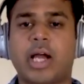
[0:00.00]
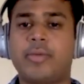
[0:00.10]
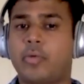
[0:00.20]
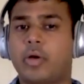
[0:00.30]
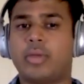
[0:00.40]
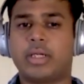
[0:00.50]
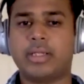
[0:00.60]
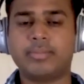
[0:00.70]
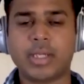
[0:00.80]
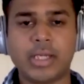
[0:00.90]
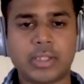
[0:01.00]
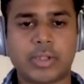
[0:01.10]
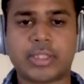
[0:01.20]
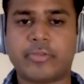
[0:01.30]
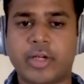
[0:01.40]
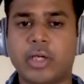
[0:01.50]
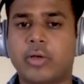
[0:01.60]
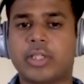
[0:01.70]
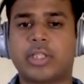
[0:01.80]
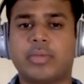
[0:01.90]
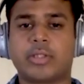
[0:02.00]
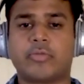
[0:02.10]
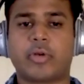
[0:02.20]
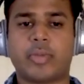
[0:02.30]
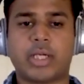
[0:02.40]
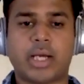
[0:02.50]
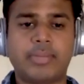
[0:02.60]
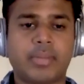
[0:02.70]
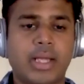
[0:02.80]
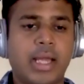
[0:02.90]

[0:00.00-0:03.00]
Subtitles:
high probability. So it's a very good estimation for beta I.